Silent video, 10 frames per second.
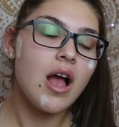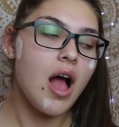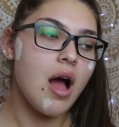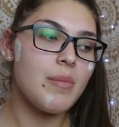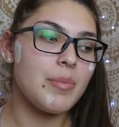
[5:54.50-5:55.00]

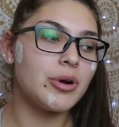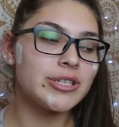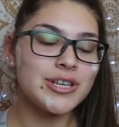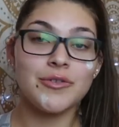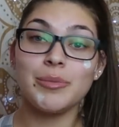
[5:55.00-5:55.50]
Um,
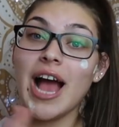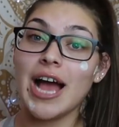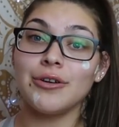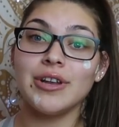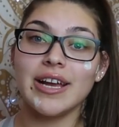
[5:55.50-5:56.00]
personally for me,
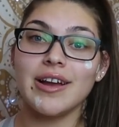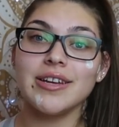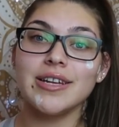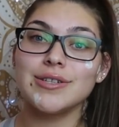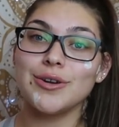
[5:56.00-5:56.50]
I don't like
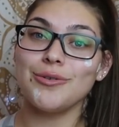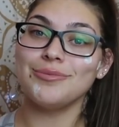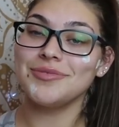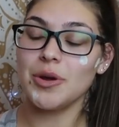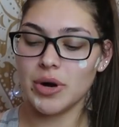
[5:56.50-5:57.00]
onions,
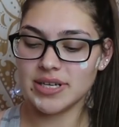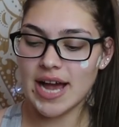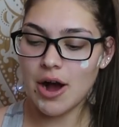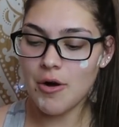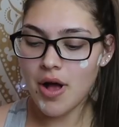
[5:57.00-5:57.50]
so it works
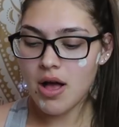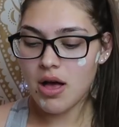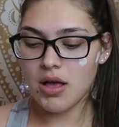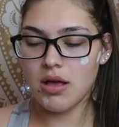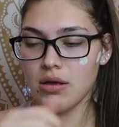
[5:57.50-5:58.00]
out.
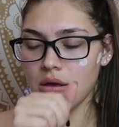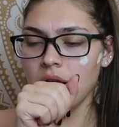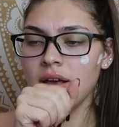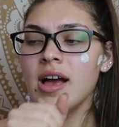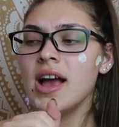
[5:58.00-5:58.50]

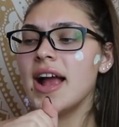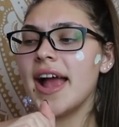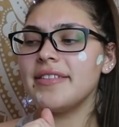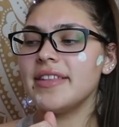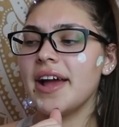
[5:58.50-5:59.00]

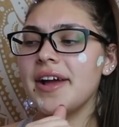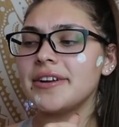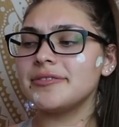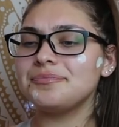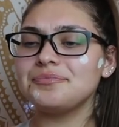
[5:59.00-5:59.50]
And
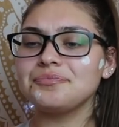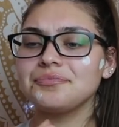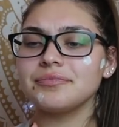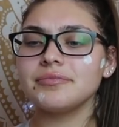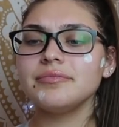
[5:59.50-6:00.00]

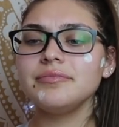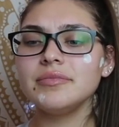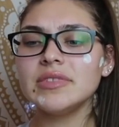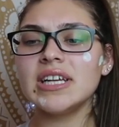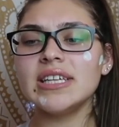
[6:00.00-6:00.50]

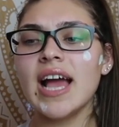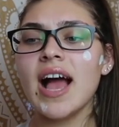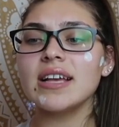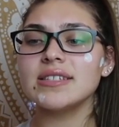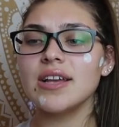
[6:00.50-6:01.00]
then
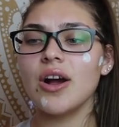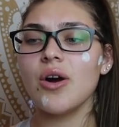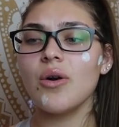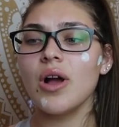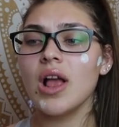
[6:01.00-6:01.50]
yeah,
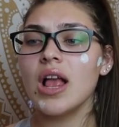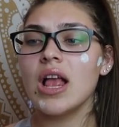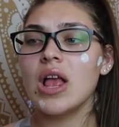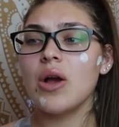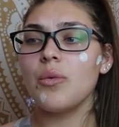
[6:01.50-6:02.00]
so
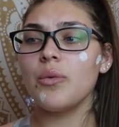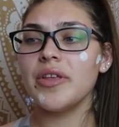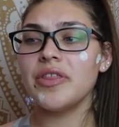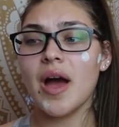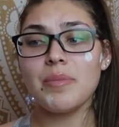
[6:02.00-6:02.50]

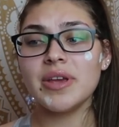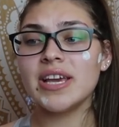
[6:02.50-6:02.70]
with that